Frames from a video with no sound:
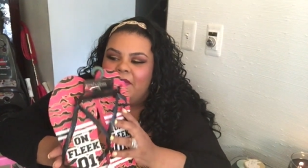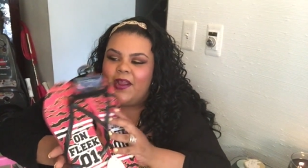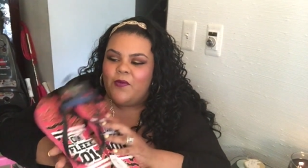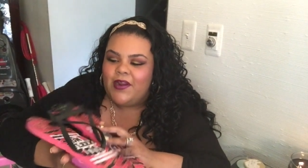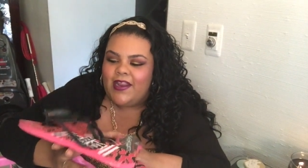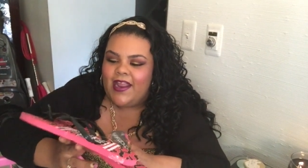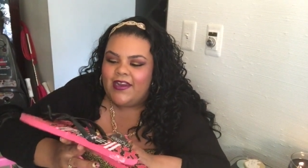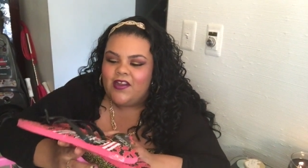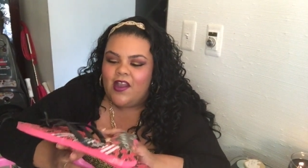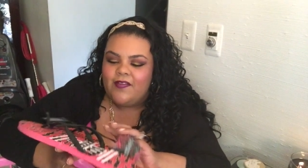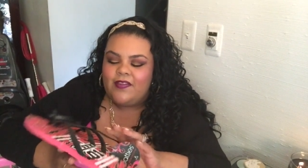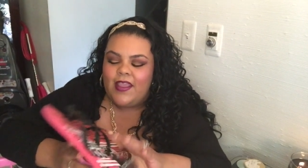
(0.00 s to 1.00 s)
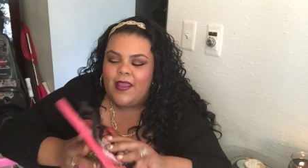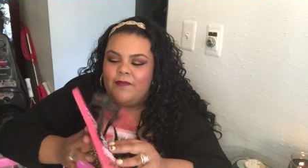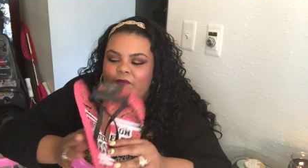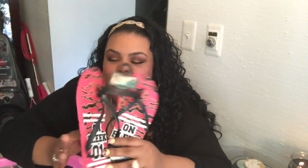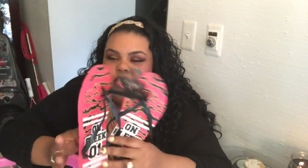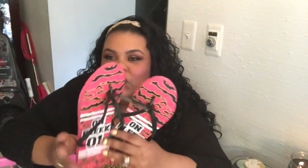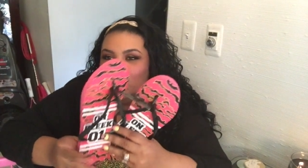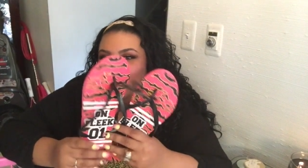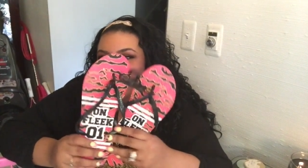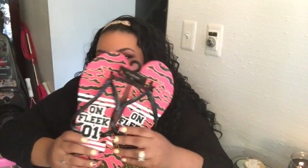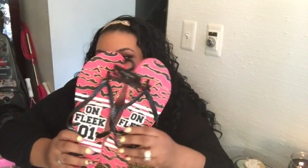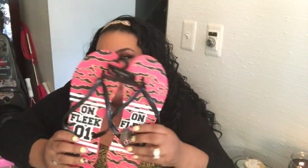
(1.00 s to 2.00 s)
but I went ahead and got them for a
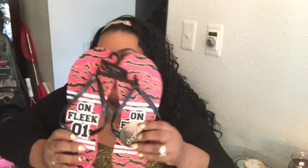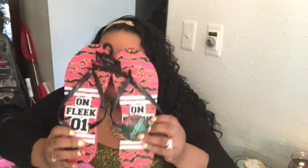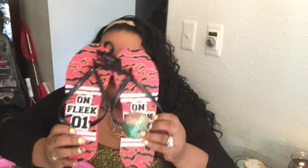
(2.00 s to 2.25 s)
short walk or